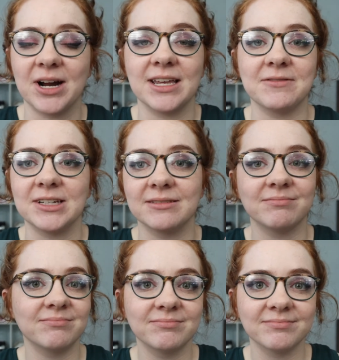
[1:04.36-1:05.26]
I even
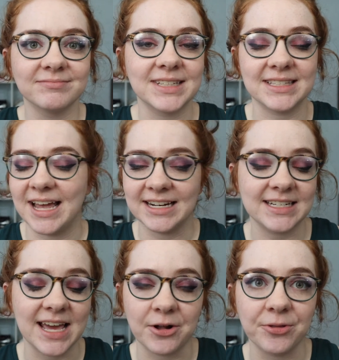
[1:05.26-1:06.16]
decide to
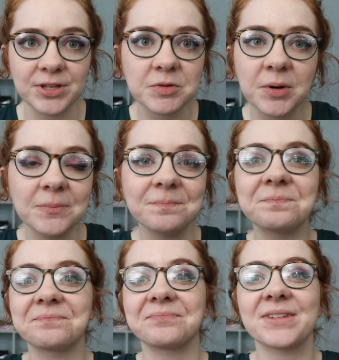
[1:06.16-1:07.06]
tackle this room.
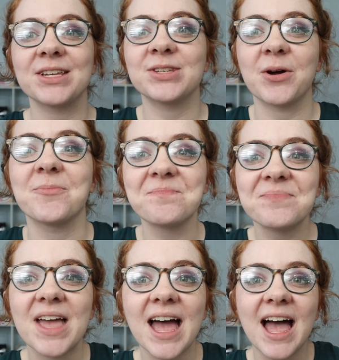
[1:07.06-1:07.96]
So
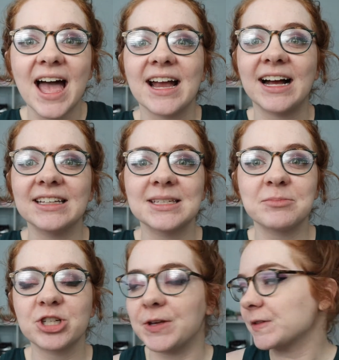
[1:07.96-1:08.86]
got some
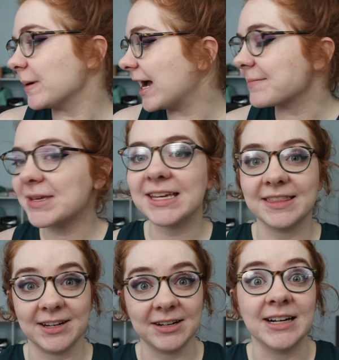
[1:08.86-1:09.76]
shelves behind me and
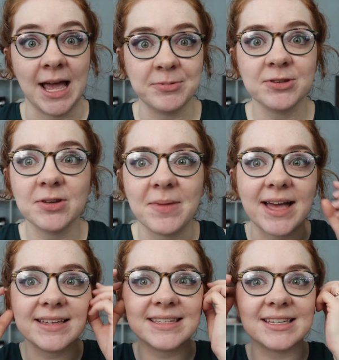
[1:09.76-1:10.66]
they're an absolute
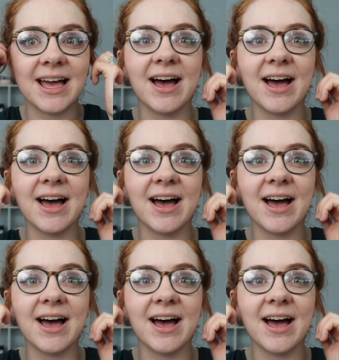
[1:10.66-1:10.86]
mess.